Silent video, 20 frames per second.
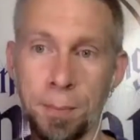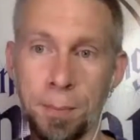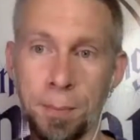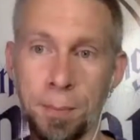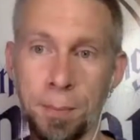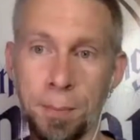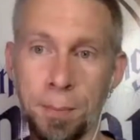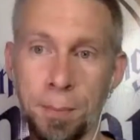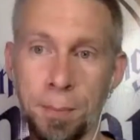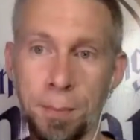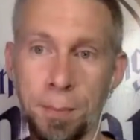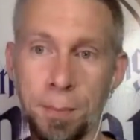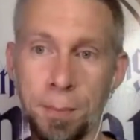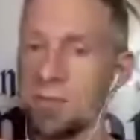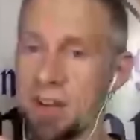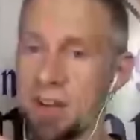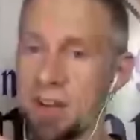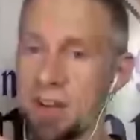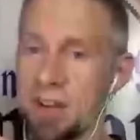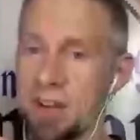need to
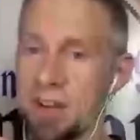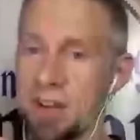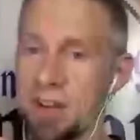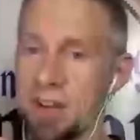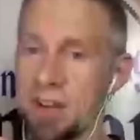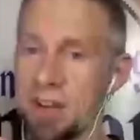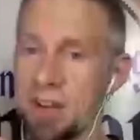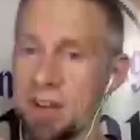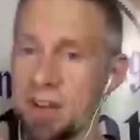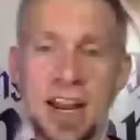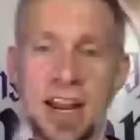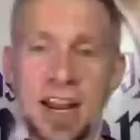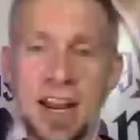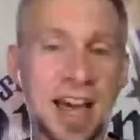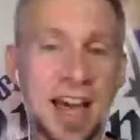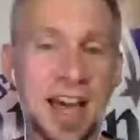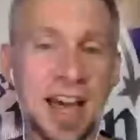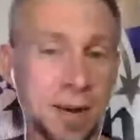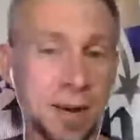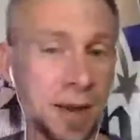prepare them and help
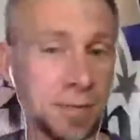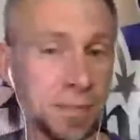them to,